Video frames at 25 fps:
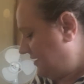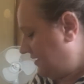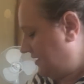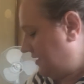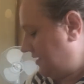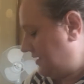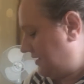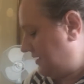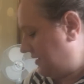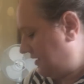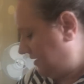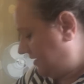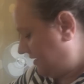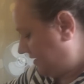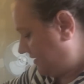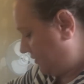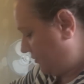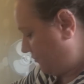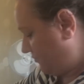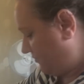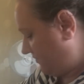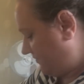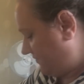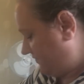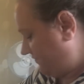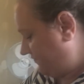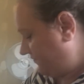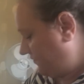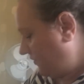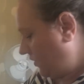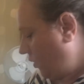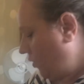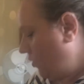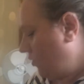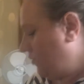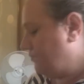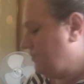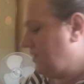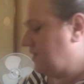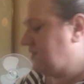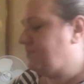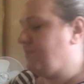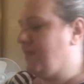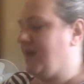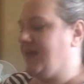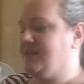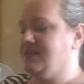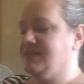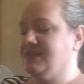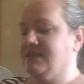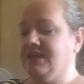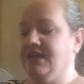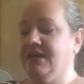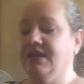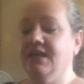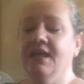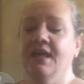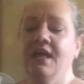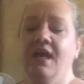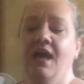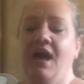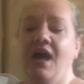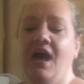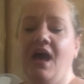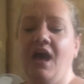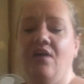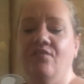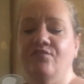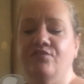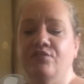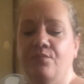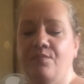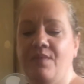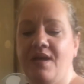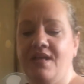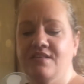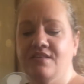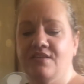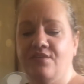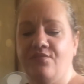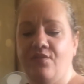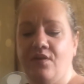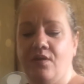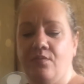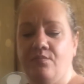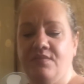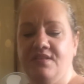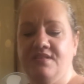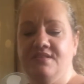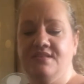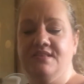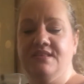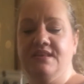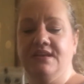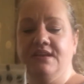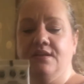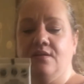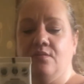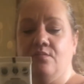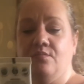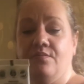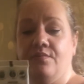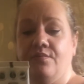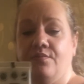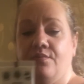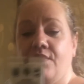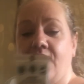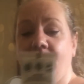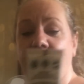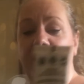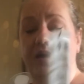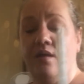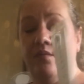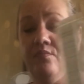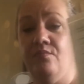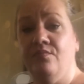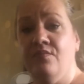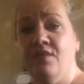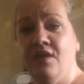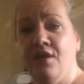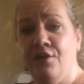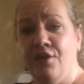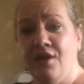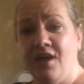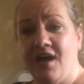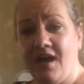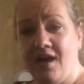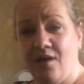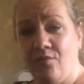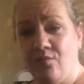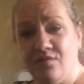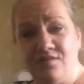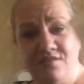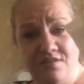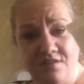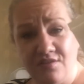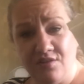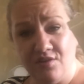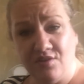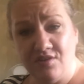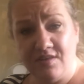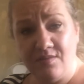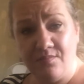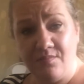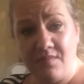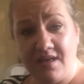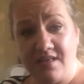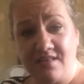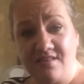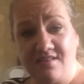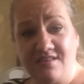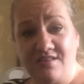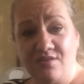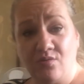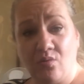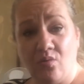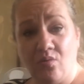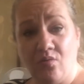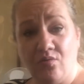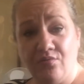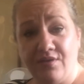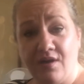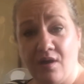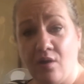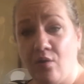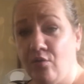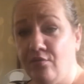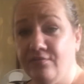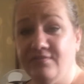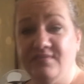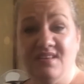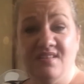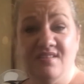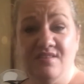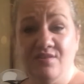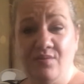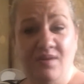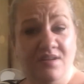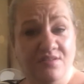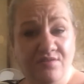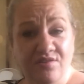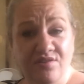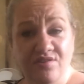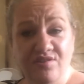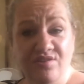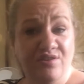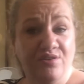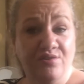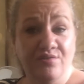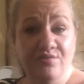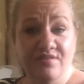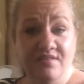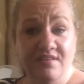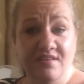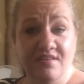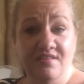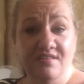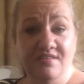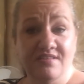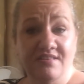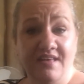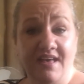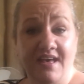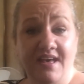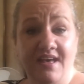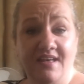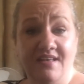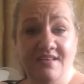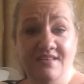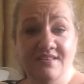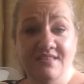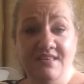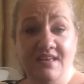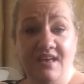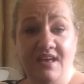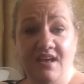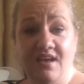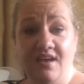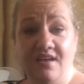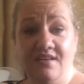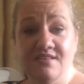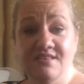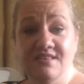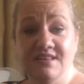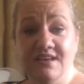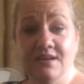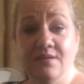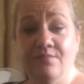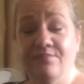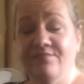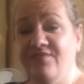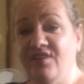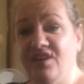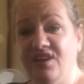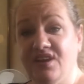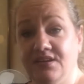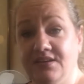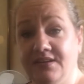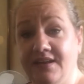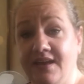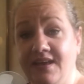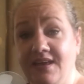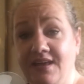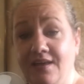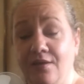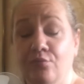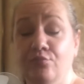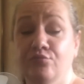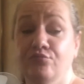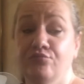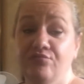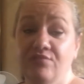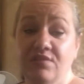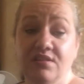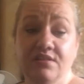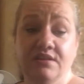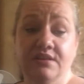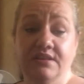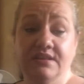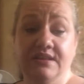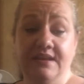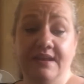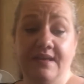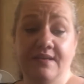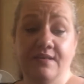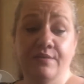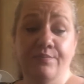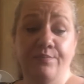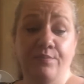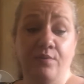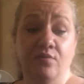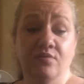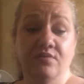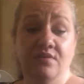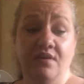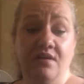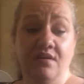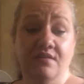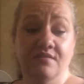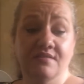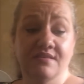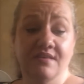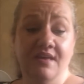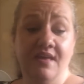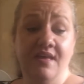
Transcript: Oh, Mud Masky, After Mask Vitamin Serum. I wasn't using masks all that often, so I just used this as a serum for at night. Really, really nice product.